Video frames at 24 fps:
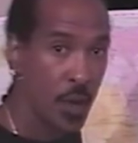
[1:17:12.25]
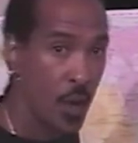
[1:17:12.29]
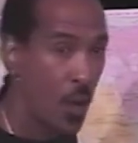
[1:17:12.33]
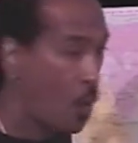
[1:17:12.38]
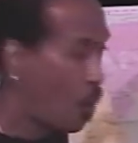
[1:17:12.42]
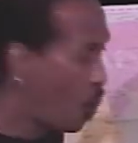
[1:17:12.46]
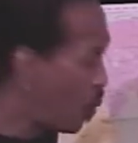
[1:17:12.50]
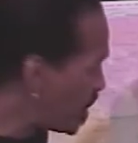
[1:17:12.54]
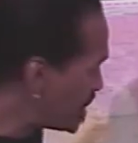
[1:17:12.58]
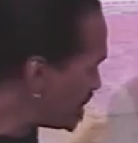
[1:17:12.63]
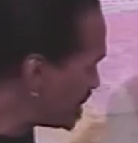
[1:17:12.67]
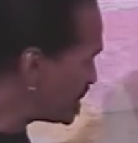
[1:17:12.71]

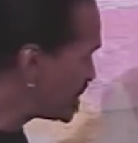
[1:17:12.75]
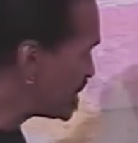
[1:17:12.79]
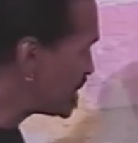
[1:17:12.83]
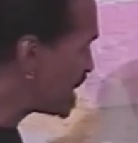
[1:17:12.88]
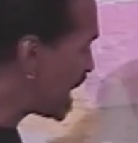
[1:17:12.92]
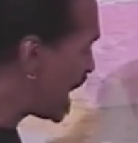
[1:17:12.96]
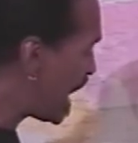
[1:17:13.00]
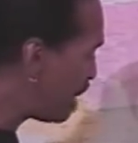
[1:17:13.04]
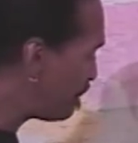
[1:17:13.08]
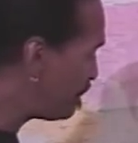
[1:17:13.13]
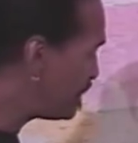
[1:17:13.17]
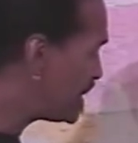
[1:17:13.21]
What is it
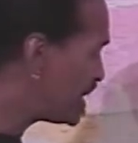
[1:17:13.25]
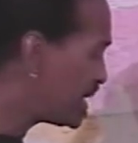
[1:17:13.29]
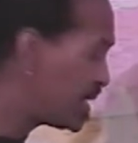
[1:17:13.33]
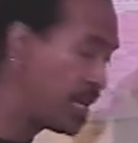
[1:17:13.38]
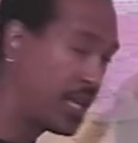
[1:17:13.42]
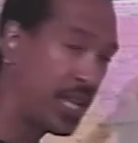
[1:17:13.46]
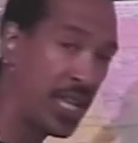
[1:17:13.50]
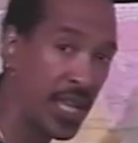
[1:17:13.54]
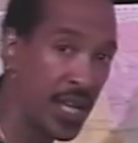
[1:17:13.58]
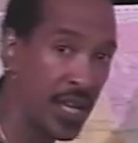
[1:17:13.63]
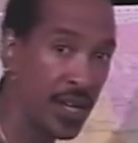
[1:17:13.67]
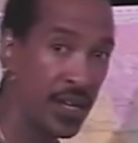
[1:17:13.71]
happening
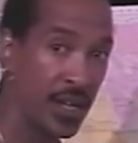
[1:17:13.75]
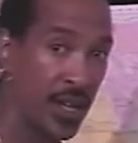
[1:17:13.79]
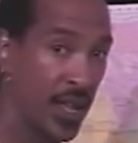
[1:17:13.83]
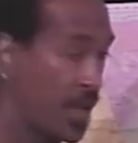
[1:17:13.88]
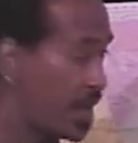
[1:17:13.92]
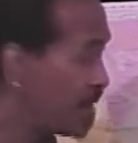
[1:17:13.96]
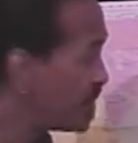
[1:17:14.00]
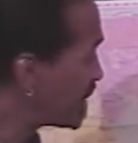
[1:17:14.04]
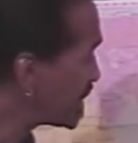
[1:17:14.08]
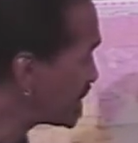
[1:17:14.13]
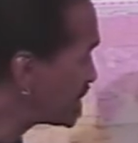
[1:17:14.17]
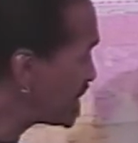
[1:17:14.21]
here
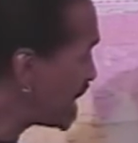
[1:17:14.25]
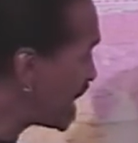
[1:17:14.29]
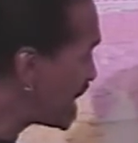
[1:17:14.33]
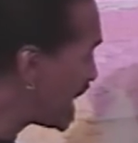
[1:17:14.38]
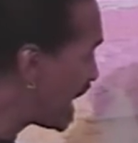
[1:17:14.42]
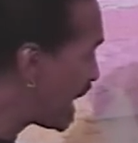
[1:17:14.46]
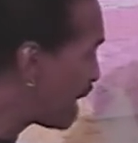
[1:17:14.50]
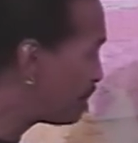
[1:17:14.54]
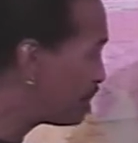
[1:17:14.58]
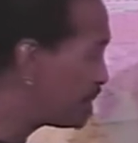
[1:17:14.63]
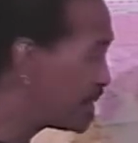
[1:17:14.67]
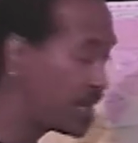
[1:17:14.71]
that's not
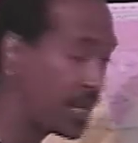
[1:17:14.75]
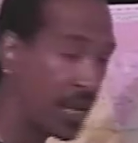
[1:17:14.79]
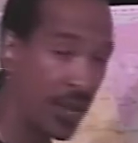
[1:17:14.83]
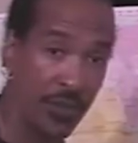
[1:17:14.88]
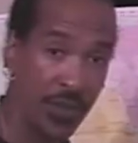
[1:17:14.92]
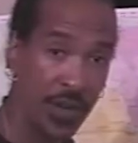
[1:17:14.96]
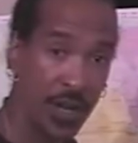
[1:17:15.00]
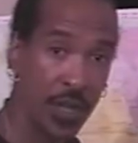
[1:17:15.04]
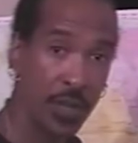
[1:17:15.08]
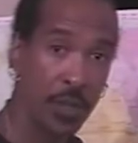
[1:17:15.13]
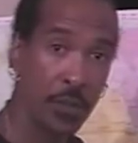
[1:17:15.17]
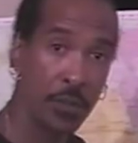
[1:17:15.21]
happening
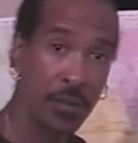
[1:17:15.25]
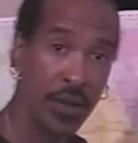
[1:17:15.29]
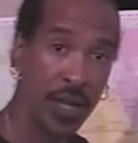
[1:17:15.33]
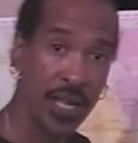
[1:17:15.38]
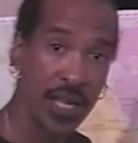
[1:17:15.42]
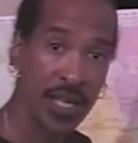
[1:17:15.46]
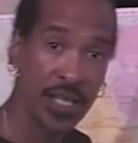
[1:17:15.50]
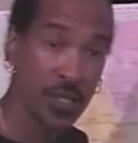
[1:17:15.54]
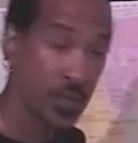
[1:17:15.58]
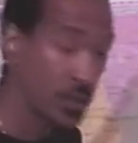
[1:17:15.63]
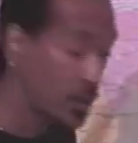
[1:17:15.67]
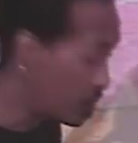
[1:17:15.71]
every other
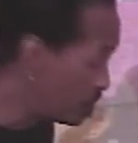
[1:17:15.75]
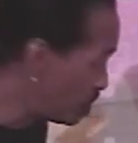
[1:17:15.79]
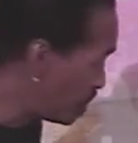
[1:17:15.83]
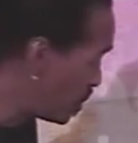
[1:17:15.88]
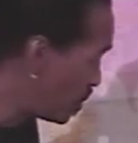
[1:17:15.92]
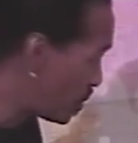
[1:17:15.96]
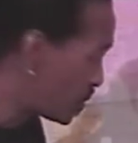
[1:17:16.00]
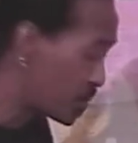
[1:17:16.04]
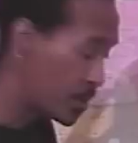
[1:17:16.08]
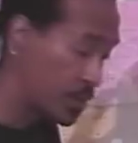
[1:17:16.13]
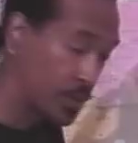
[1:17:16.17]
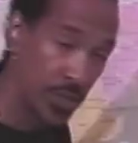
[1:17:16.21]
place? The
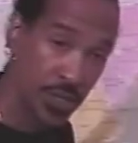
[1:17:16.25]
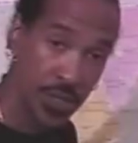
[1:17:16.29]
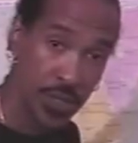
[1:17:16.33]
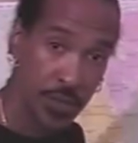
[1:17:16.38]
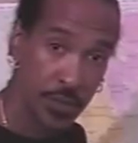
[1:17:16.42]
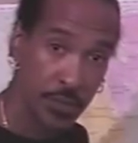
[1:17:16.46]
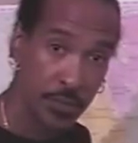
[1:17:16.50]
Moors.